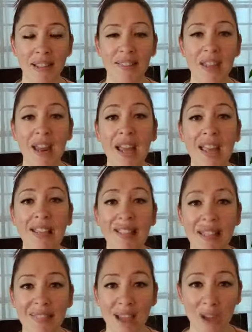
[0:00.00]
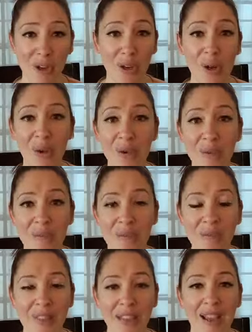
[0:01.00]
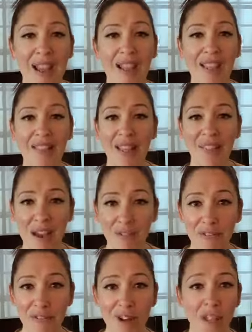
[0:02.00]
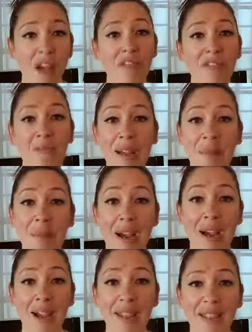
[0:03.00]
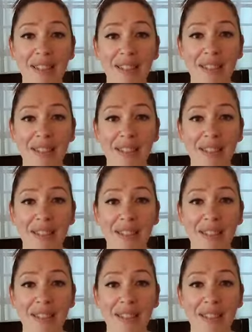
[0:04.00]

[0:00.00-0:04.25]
that I can let that go. I can let that fall off my back